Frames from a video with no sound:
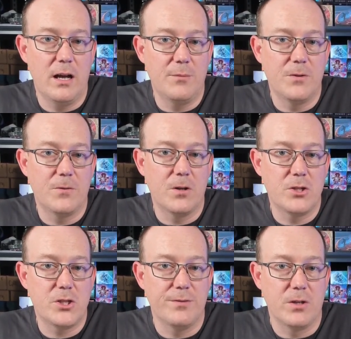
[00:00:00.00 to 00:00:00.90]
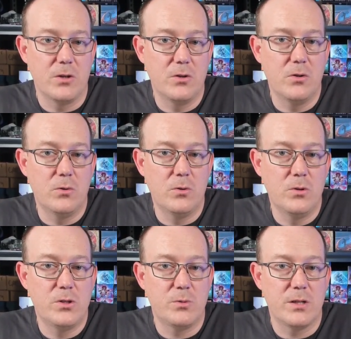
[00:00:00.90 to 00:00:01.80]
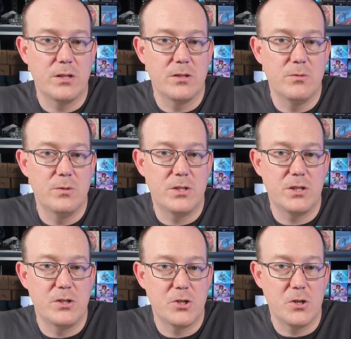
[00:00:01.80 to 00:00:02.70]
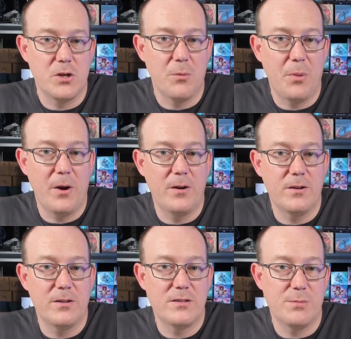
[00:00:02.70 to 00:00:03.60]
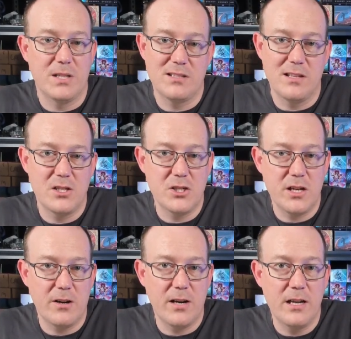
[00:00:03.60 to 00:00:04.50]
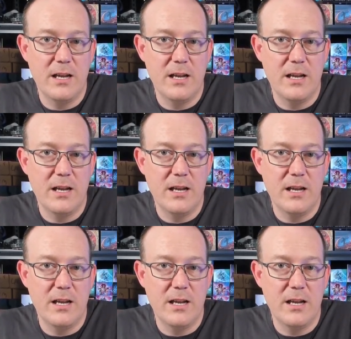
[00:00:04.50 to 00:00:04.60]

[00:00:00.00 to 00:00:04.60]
You've got Shivan Gorge, which can shoot your opponents, but it's legendary.